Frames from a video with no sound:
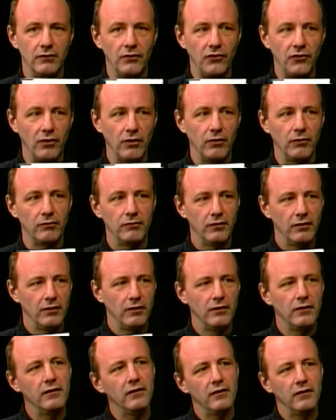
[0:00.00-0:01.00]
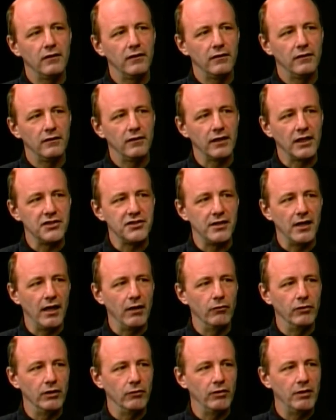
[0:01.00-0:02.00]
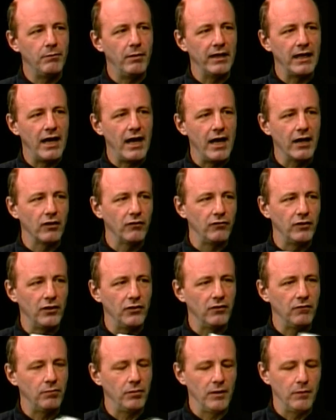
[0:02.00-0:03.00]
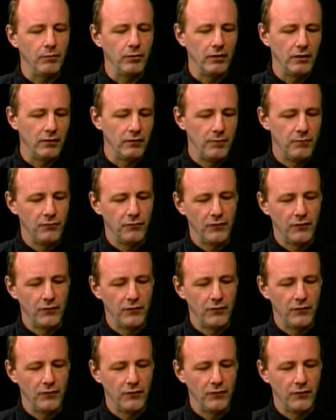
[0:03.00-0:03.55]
So okay. I can say, when you read biographies of people,